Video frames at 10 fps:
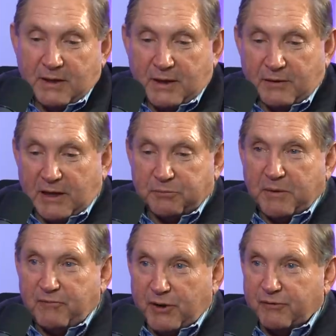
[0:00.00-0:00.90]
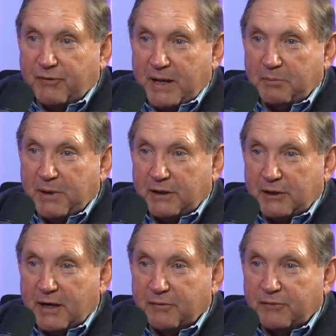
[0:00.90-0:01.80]
that's been verified by a
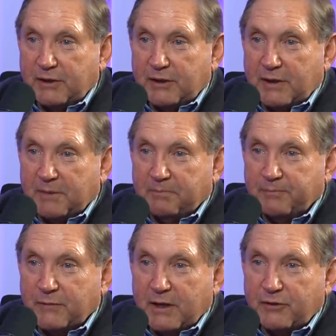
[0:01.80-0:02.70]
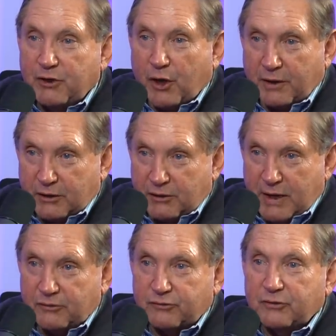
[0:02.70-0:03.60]
lot of the
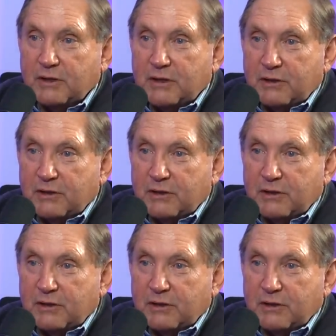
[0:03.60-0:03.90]
architects,